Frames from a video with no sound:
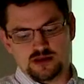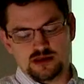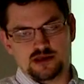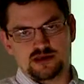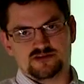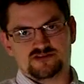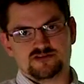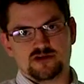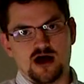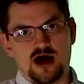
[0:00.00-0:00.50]

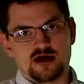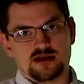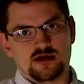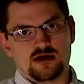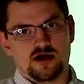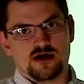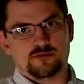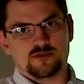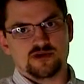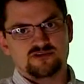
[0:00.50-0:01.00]
He's
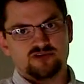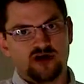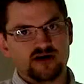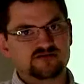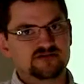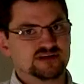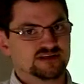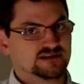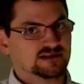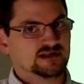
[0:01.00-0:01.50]

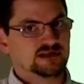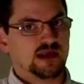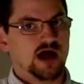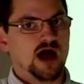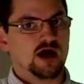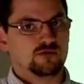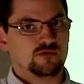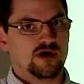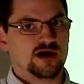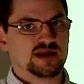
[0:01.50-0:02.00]
obviously
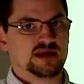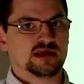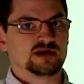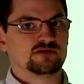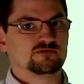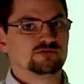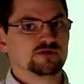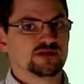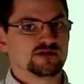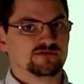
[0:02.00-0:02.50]
not writing in
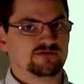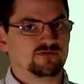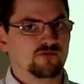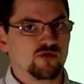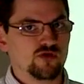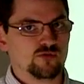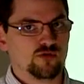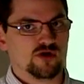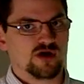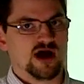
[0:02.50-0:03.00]
a really
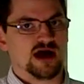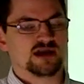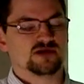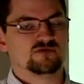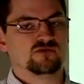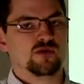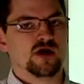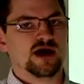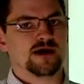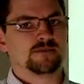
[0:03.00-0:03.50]
formal kind
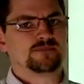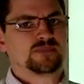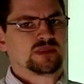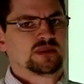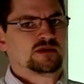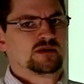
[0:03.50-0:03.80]
of way,